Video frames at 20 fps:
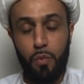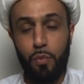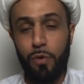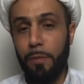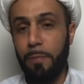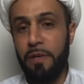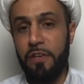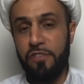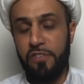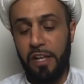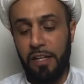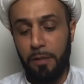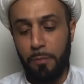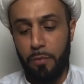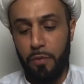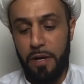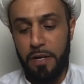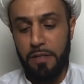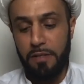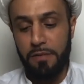will be
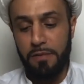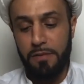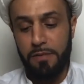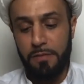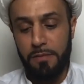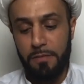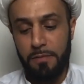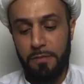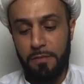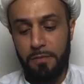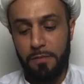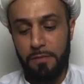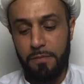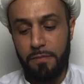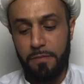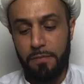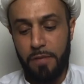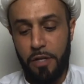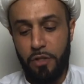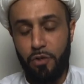celebrated.
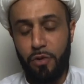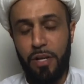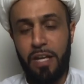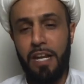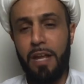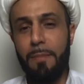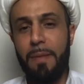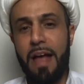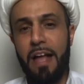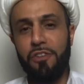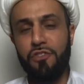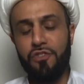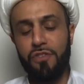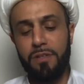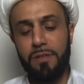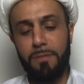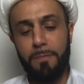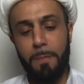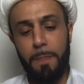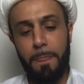And you can
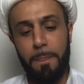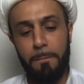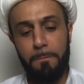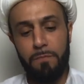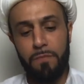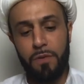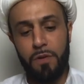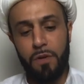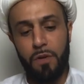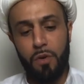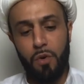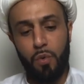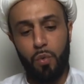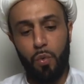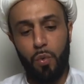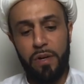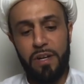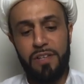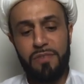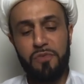imagine
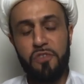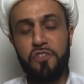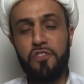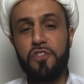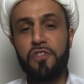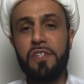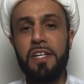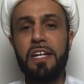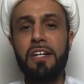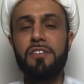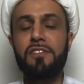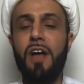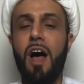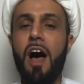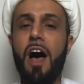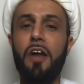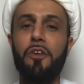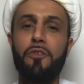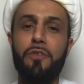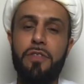what a distinct
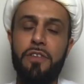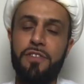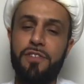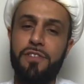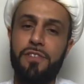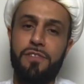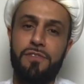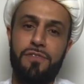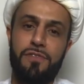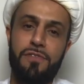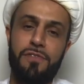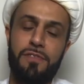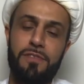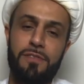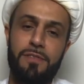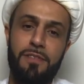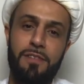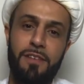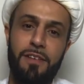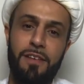honor this is.
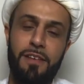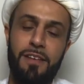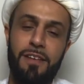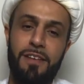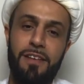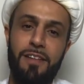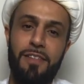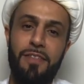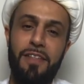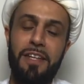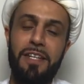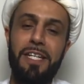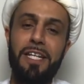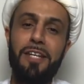That